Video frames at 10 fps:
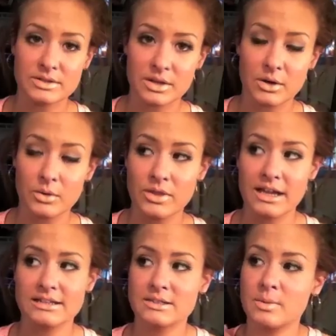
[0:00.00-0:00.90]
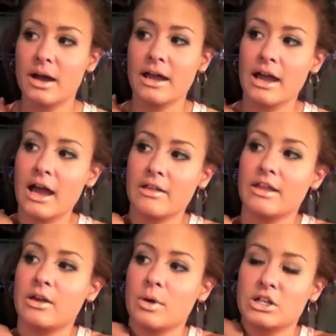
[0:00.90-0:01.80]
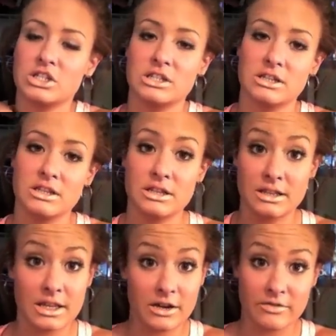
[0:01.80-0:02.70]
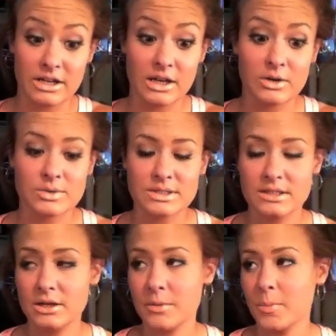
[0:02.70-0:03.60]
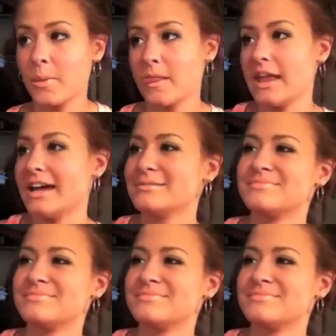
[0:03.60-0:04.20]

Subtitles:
So that's why I like watching their videos. So yeah.